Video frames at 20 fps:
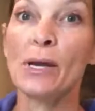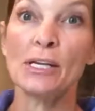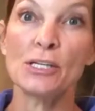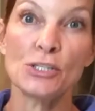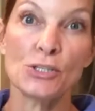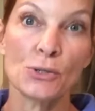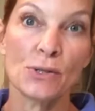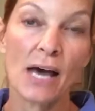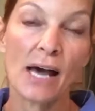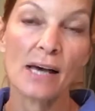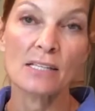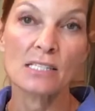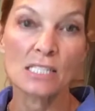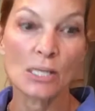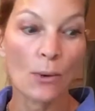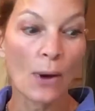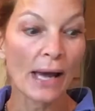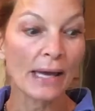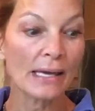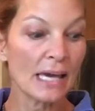way to do that.
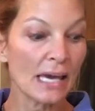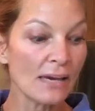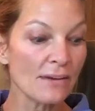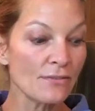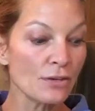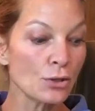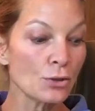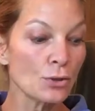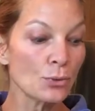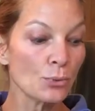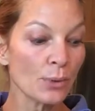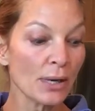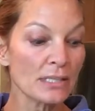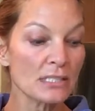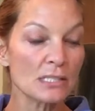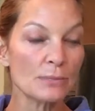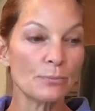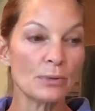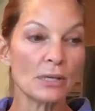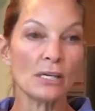So I gave you the
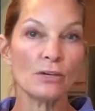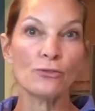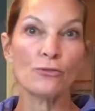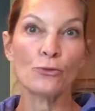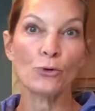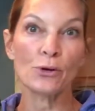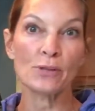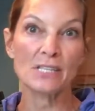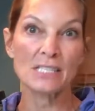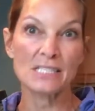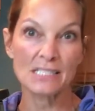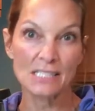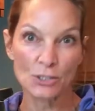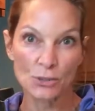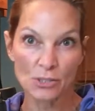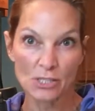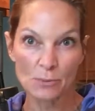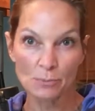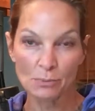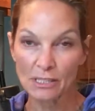recipe for the
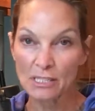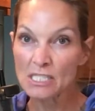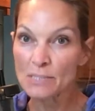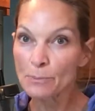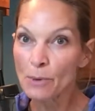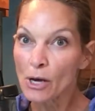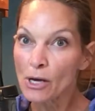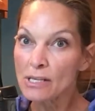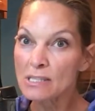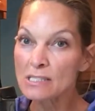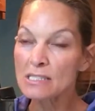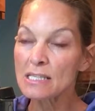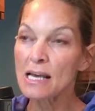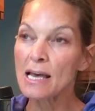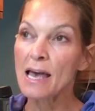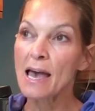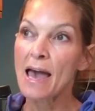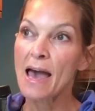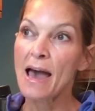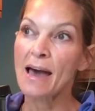citrus bliss balls,
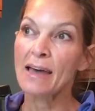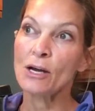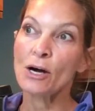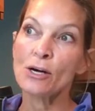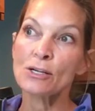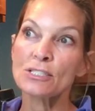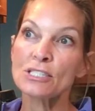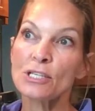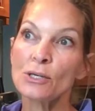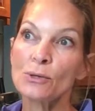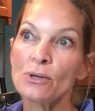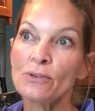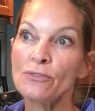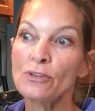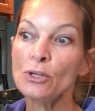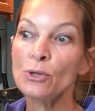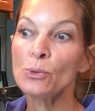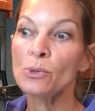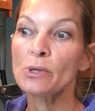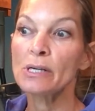and also if
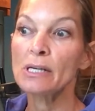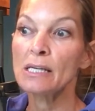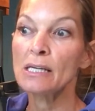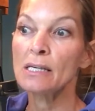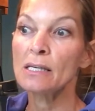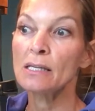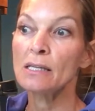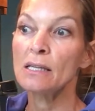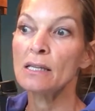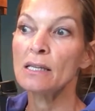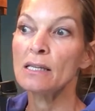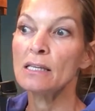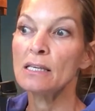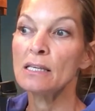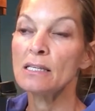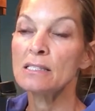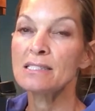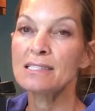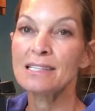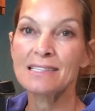you were in
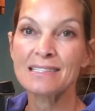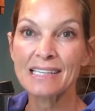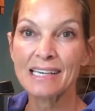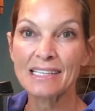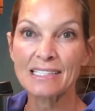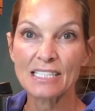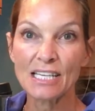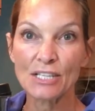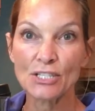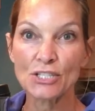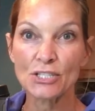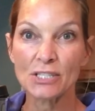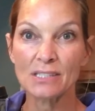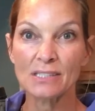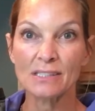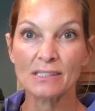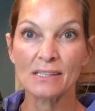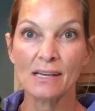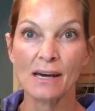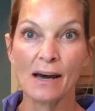the Sun
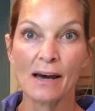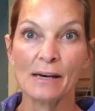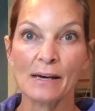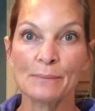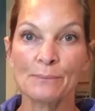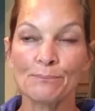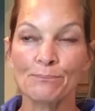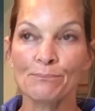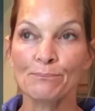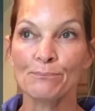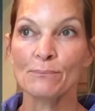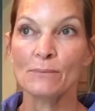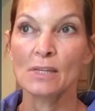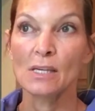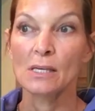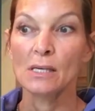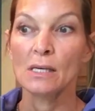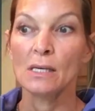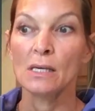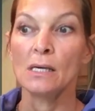Salutation
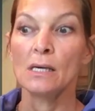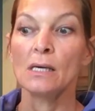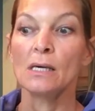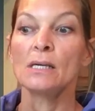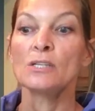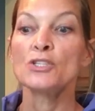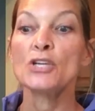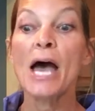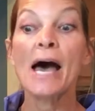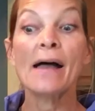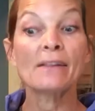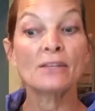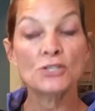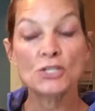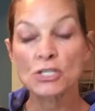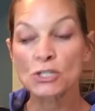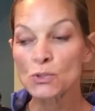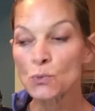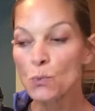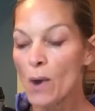
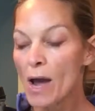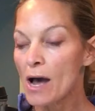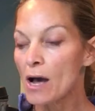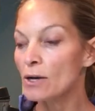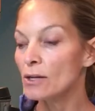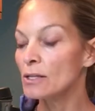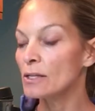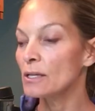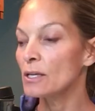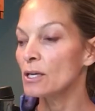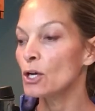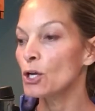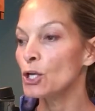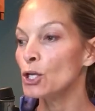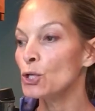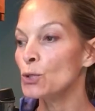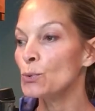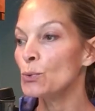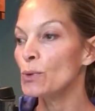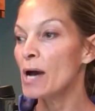challenge as well,
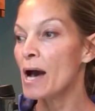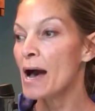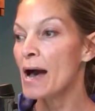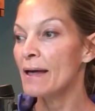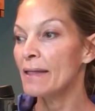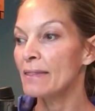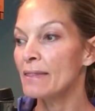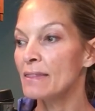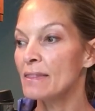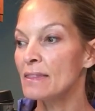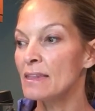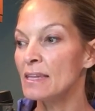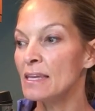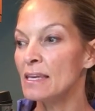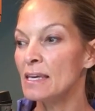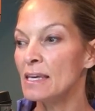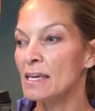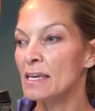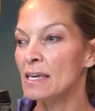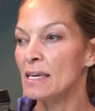you got
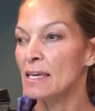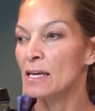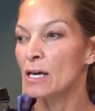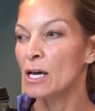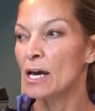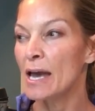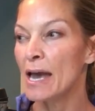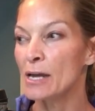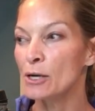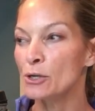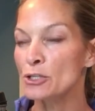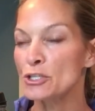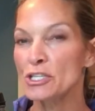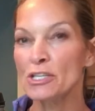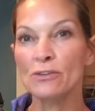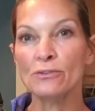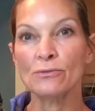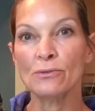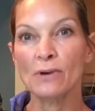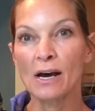the
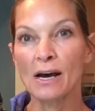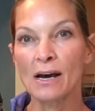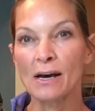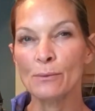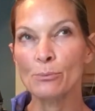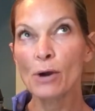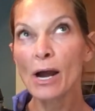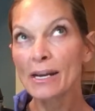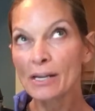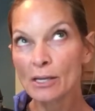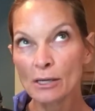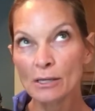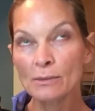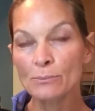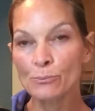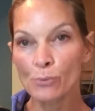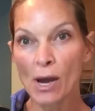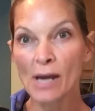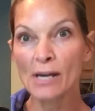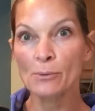energy
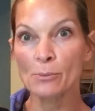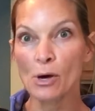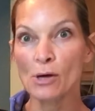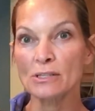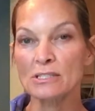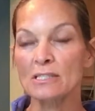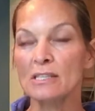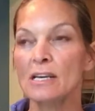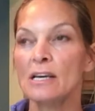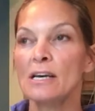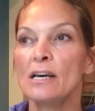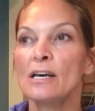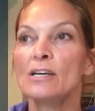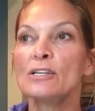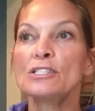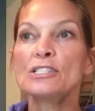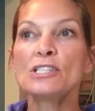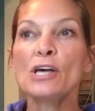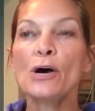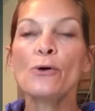prana balls.
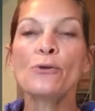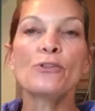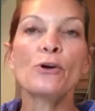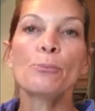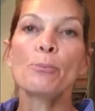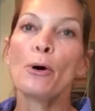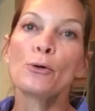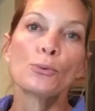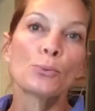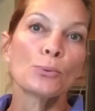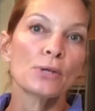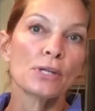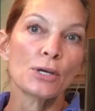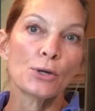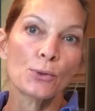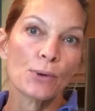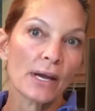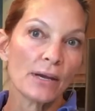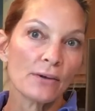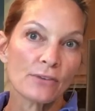So they're both really
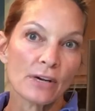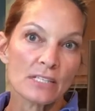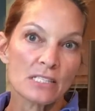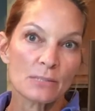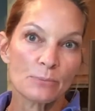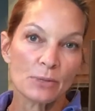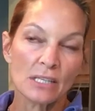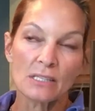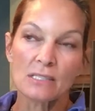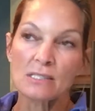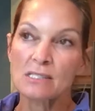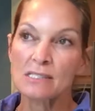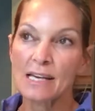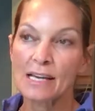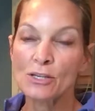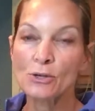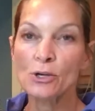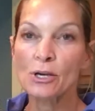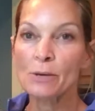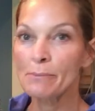great recipes,
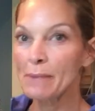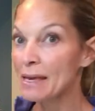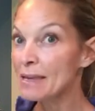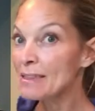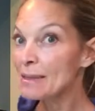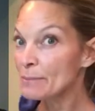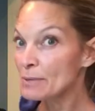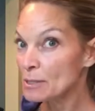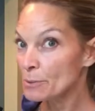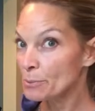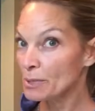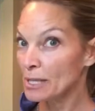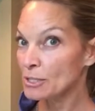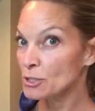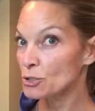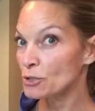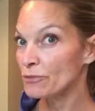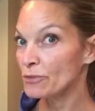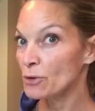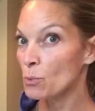and you can make them in the
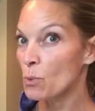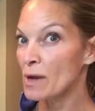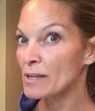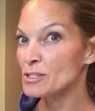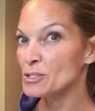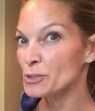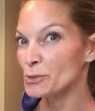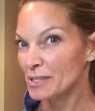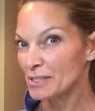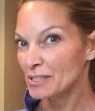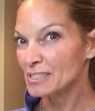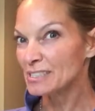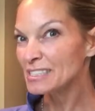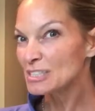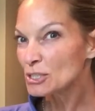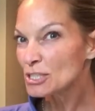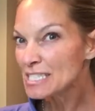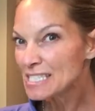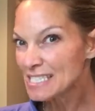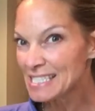blender if you want to. They're a
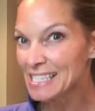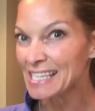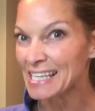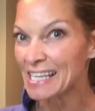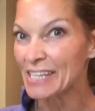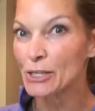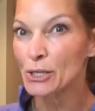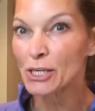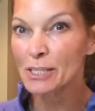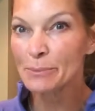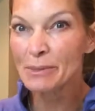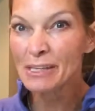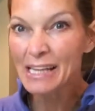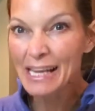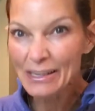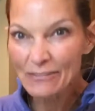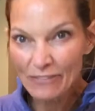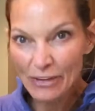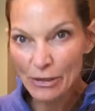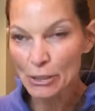little sticky. They're going to be
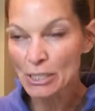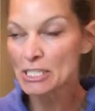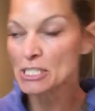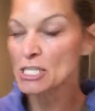like very